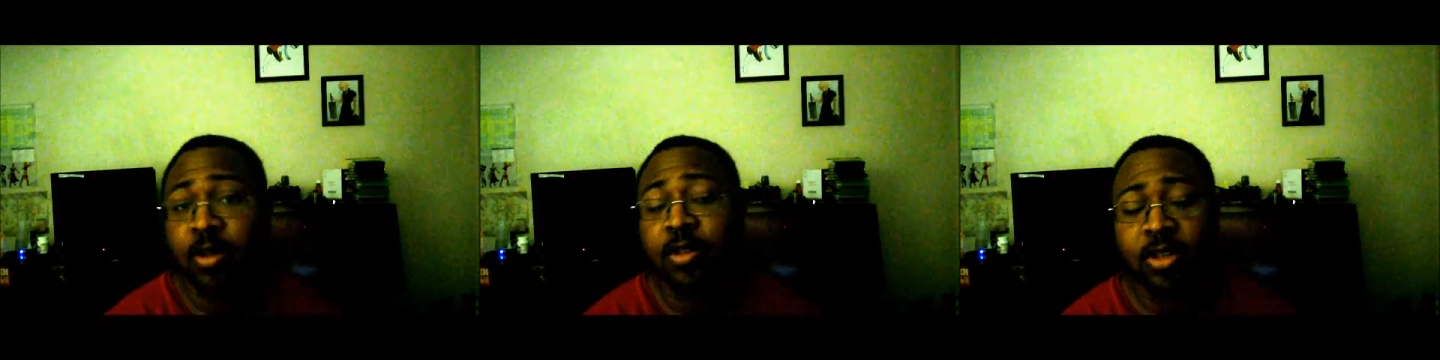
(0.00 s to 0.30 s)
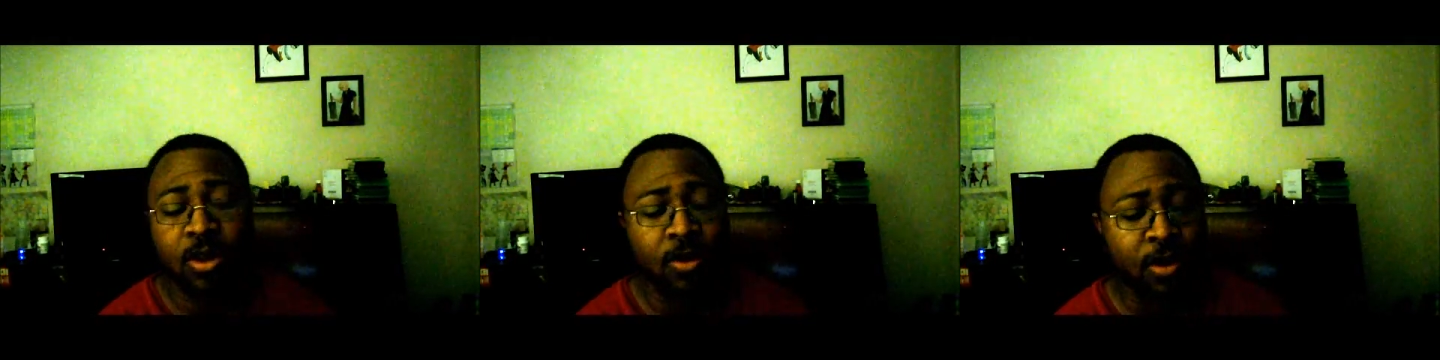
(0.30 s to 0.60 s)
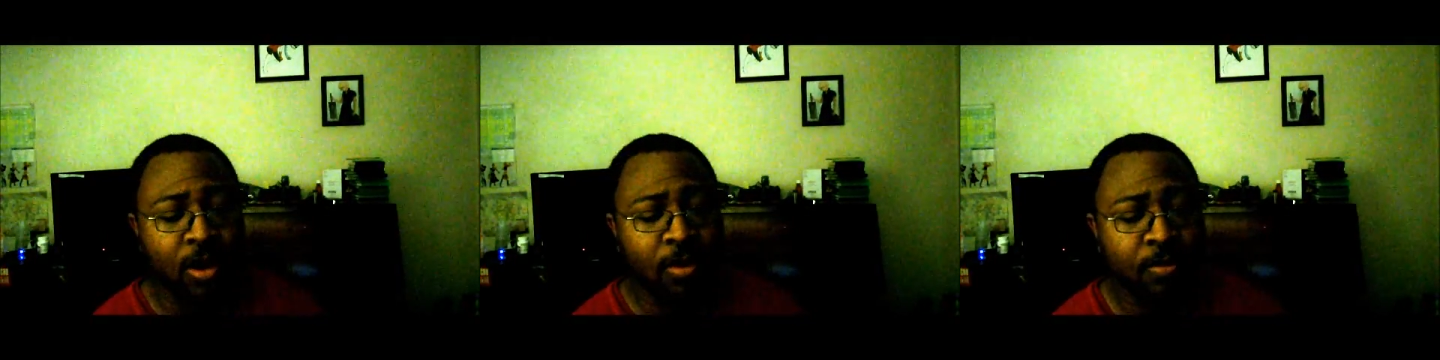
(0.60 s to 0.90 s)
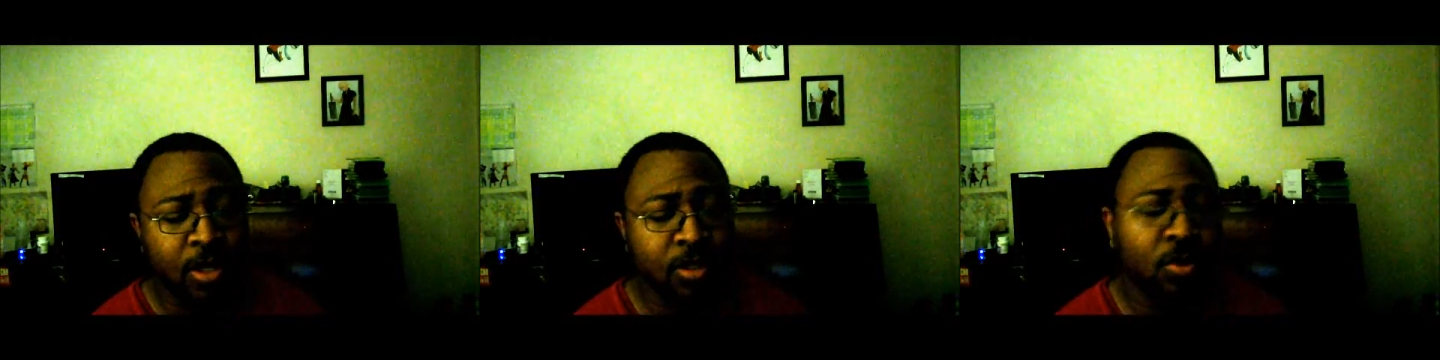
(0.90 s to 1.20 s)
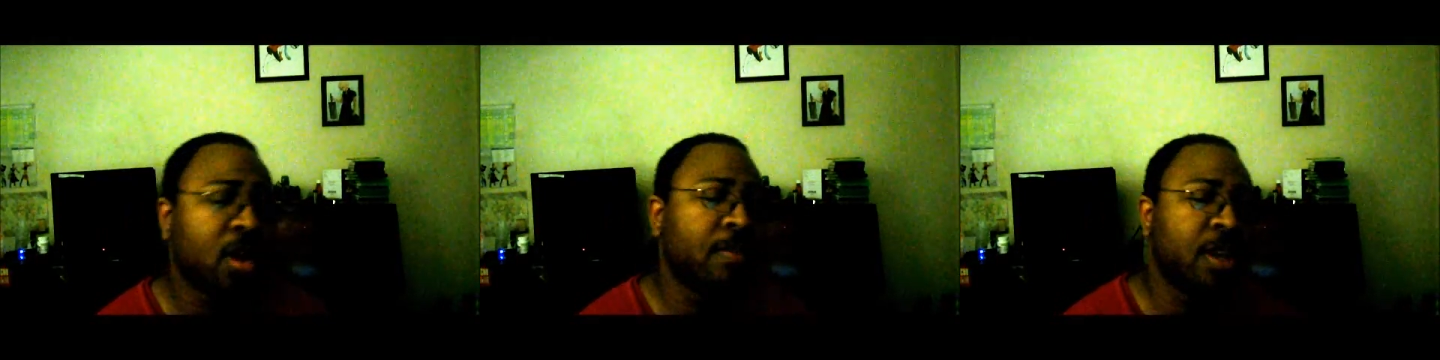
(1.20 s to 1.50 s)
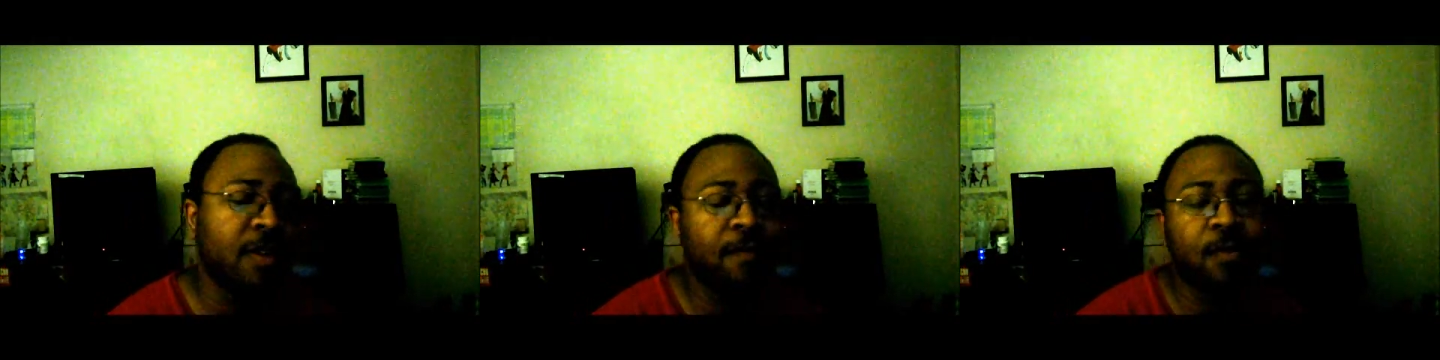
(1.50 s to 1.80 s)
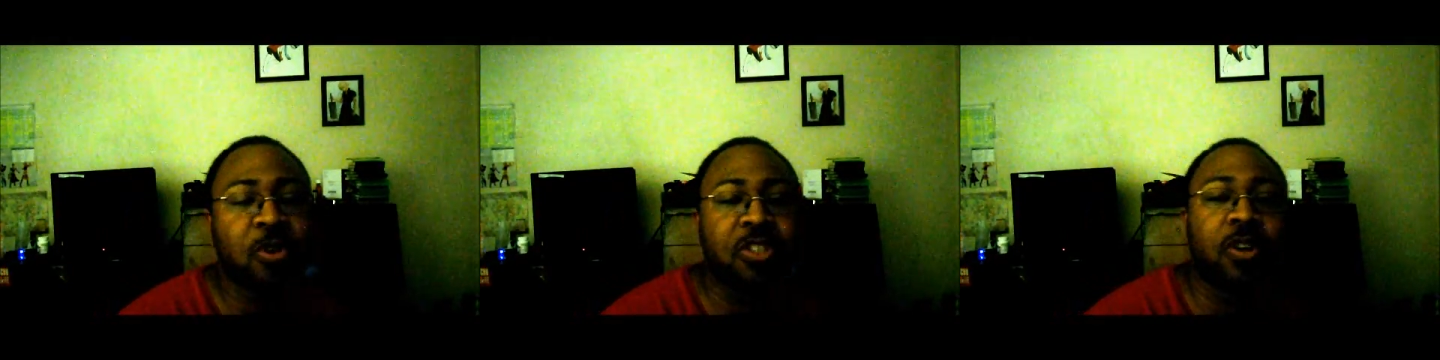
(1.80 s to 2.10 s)
So this one I'm gonna give
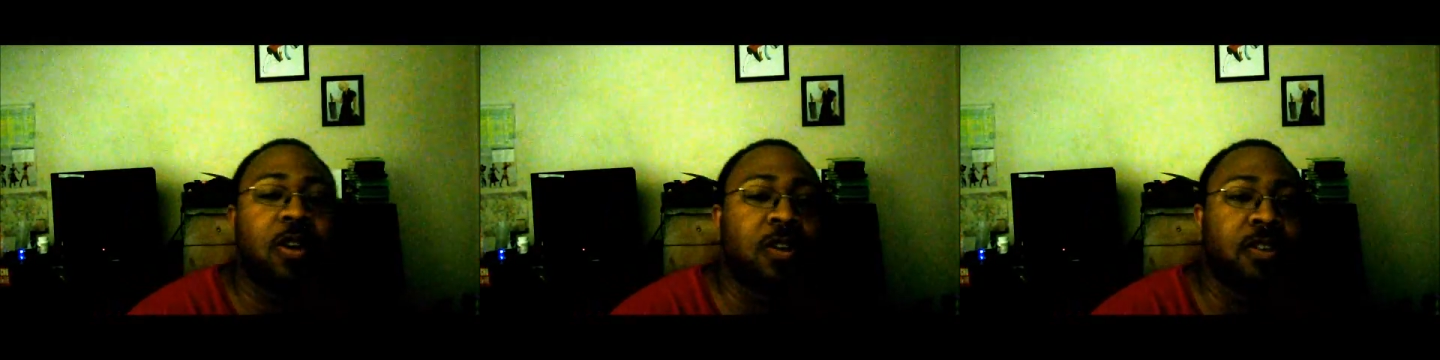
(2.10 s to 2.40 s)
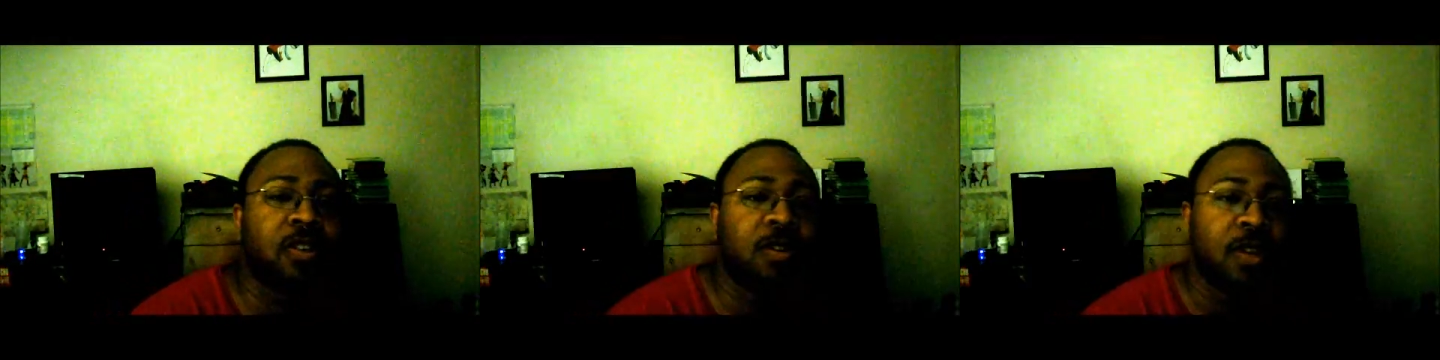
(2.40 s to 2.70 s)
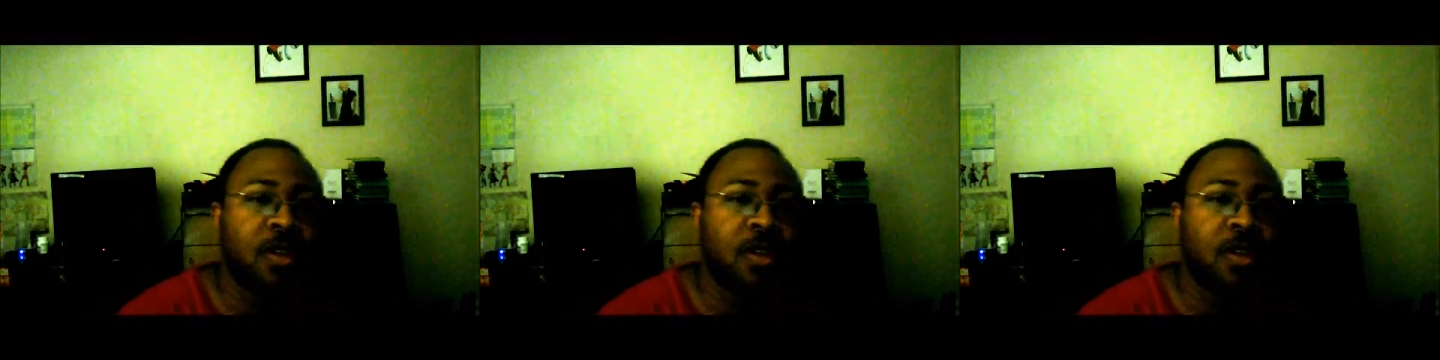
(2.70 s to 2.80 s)
4 stars.